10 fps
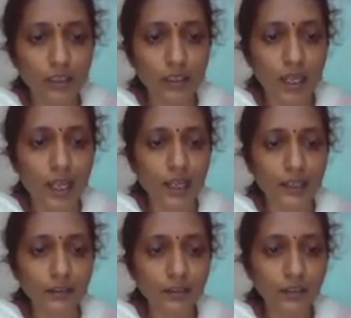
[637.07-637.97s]

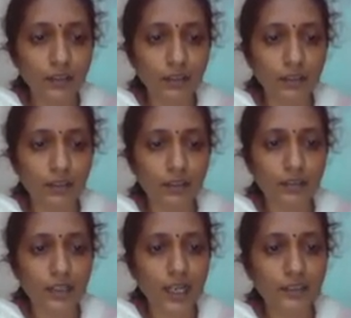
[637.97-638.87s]
and
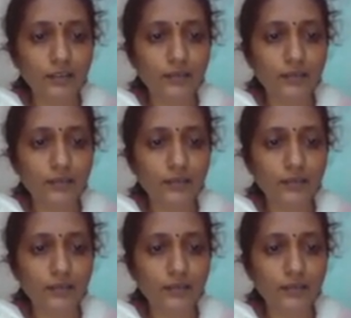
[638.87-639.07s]
that